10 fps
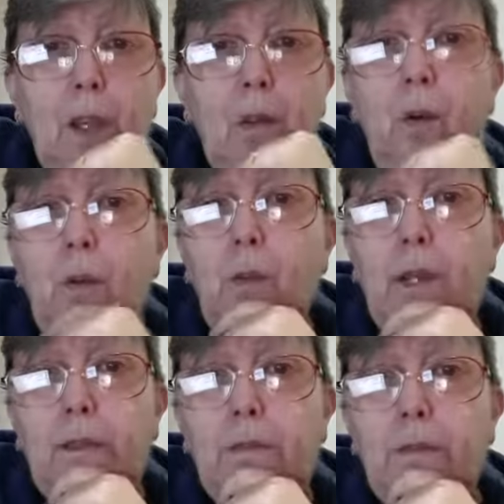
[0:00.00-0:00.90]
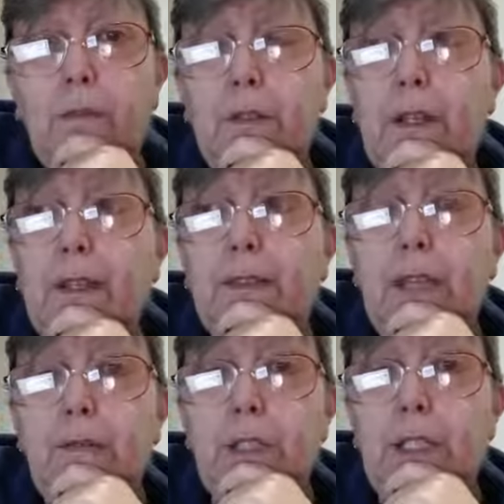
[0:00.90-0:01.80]
All the way through the last
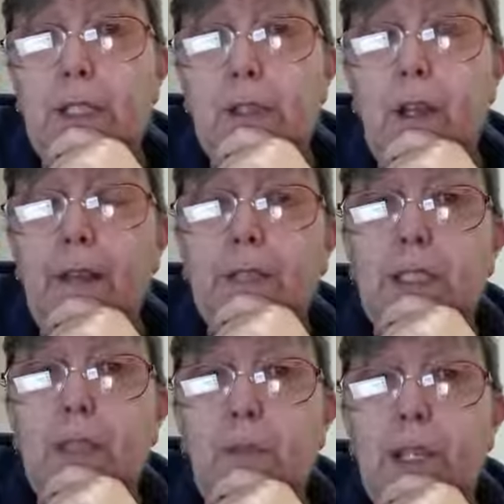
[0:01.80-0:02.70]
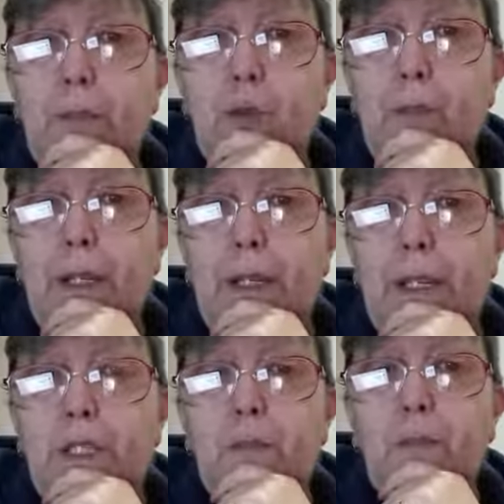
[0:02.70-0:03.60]
7 years, I have seen people being
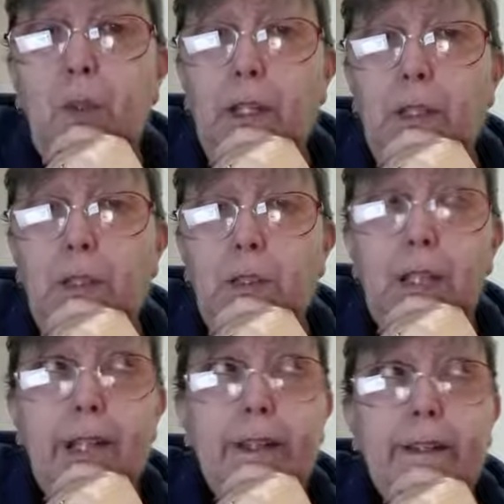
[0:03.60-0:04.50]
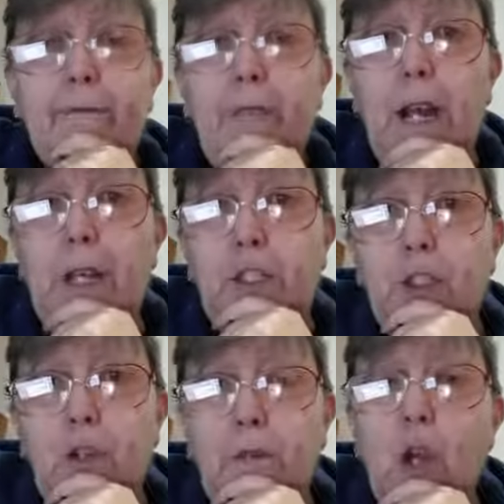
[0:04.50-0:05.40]
exploited, taken
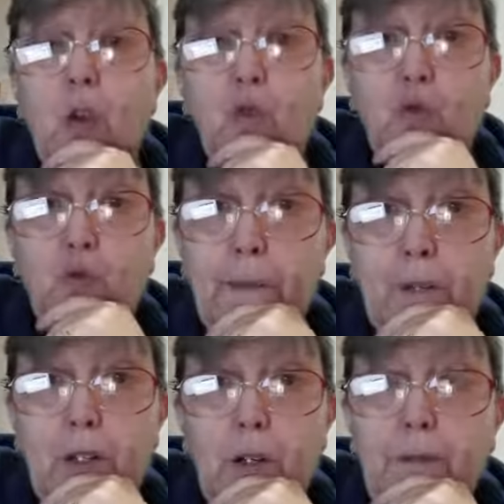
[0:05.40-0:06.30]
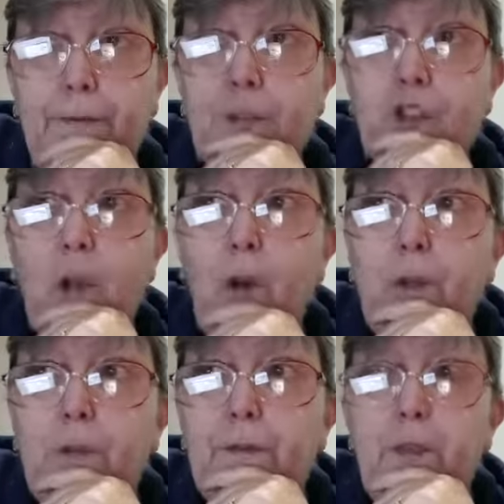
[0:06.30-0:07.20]
advantage of, ripped off,
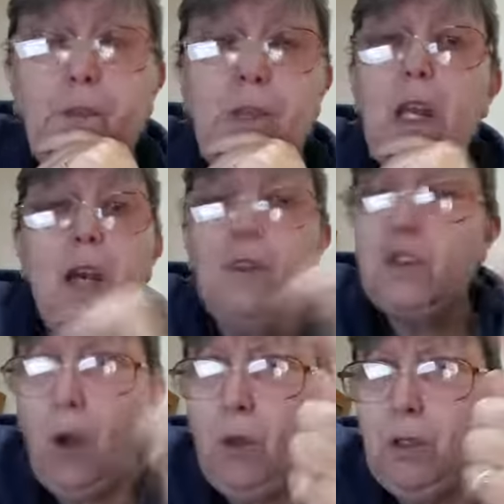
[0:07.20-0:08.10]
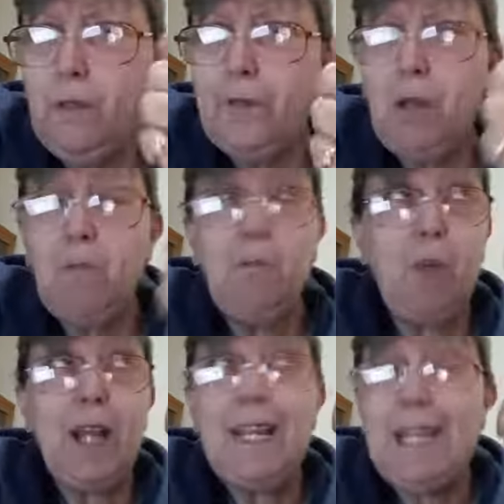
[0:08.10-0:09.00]
stolen from
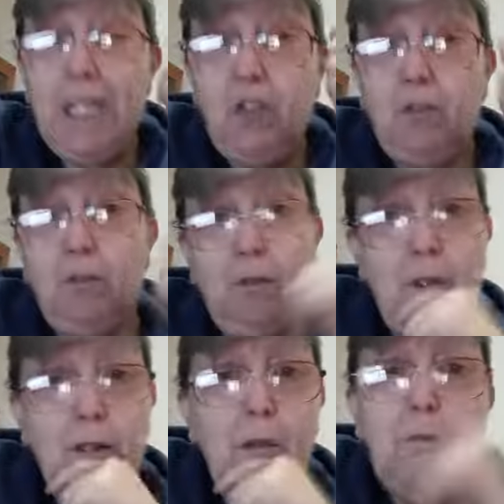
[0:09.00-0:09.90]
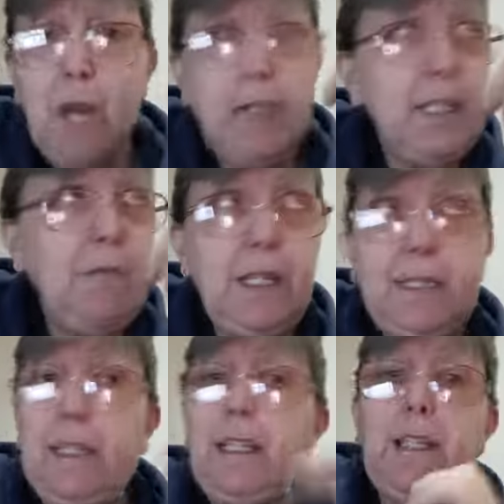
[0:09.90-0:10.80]
by indue. Money
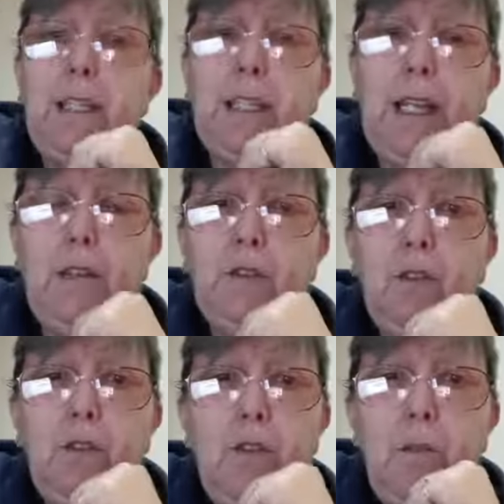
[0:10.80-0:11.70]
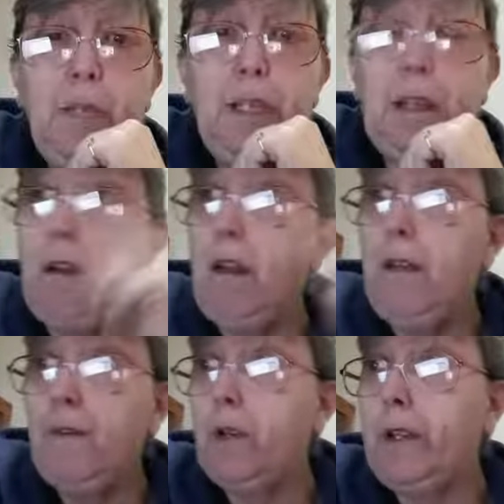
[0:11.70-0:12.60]
missing in the accounts and nobody
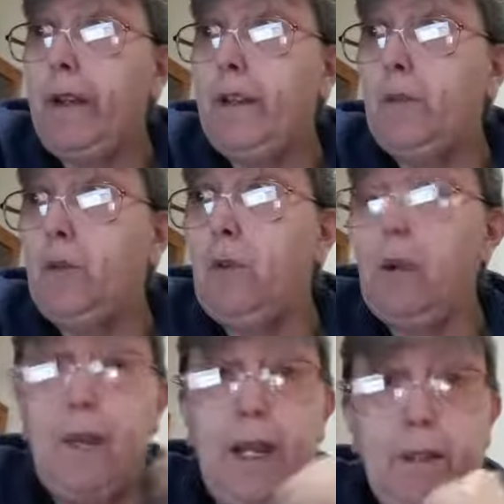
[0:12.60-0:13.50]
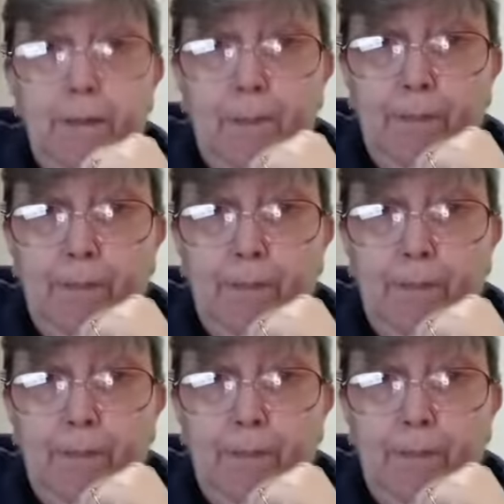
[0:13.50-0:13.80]
ever accountable about it.